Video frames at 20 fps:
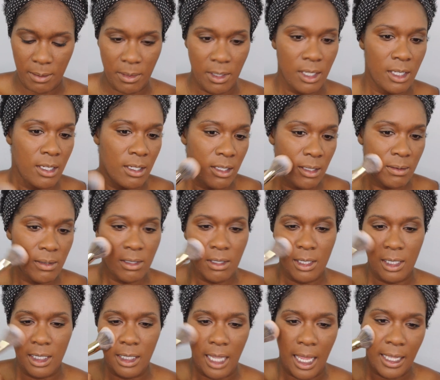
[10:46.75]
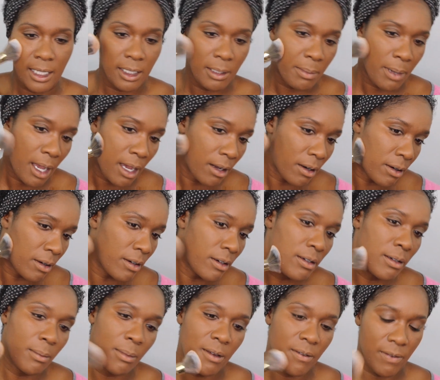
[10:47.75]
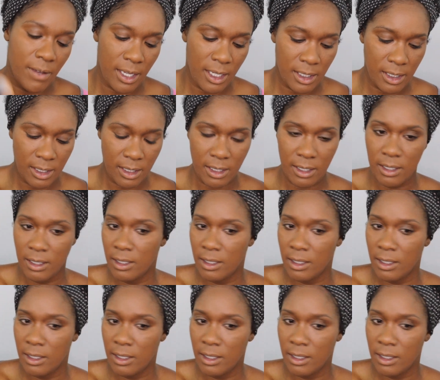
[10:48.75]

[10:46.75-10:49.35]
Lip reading: So I'm just gonna lightly powder my face.